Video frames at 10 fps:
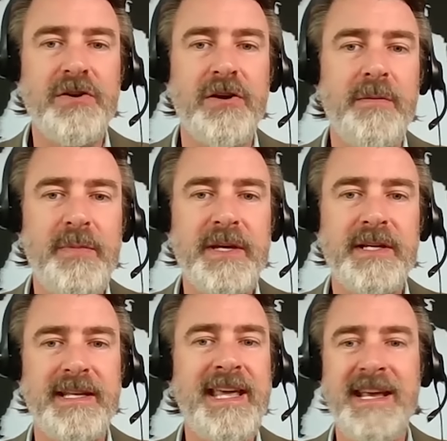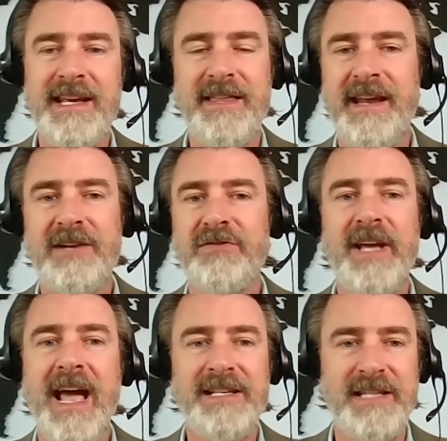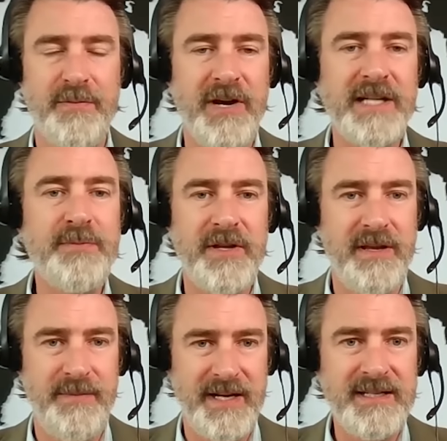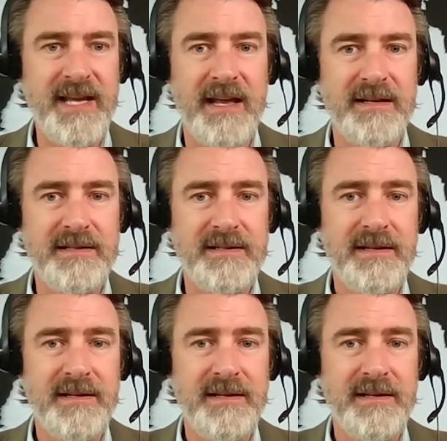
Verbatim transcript: Europe because they can't get the natural gas at a price point that makes sense.